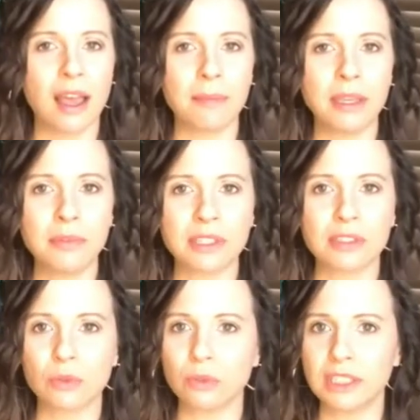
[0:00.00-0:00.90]
He was a
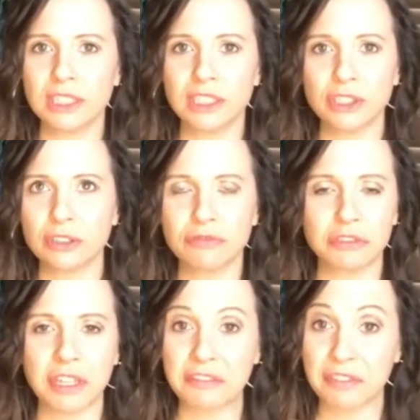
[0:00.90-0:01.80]
school teacher for
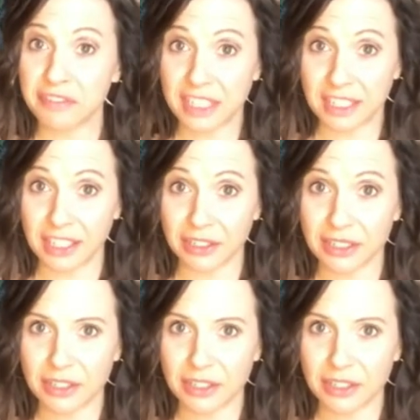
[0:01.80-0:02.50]
like 15 years.